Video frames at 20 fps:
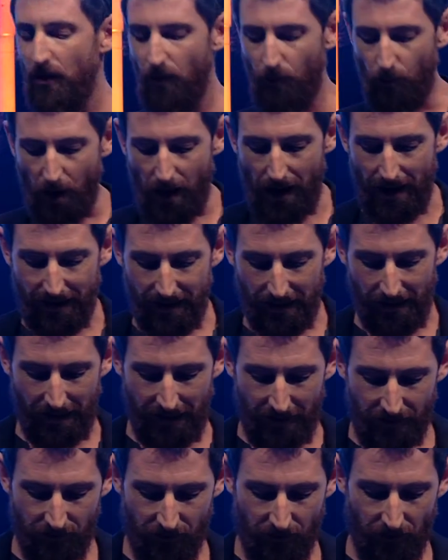why
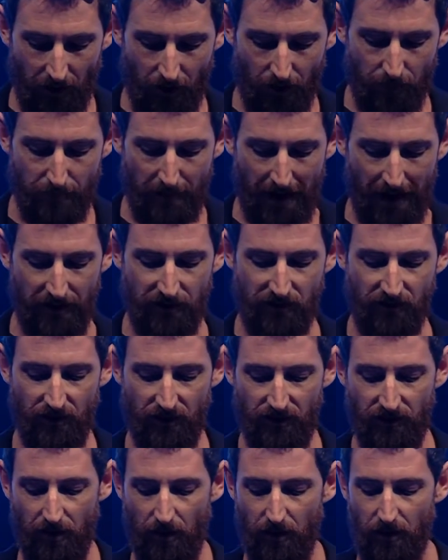Colenso managed
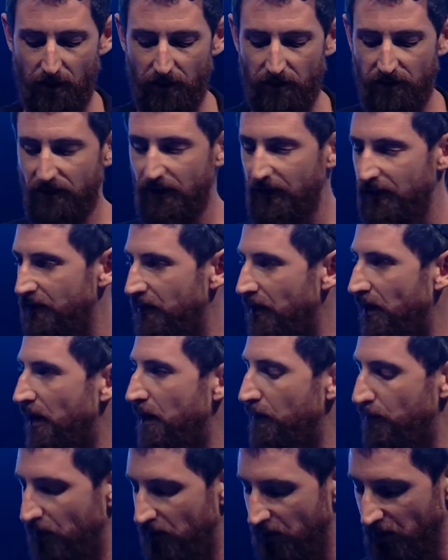to so
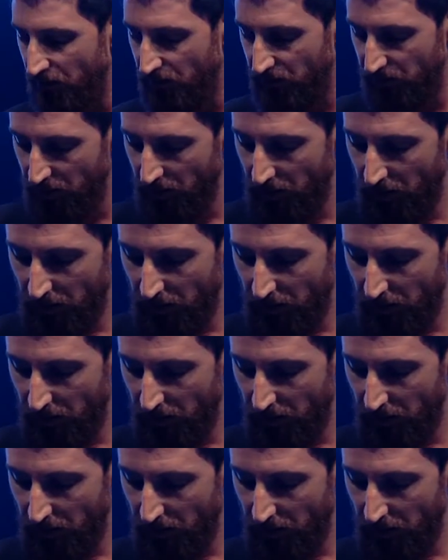consistently produce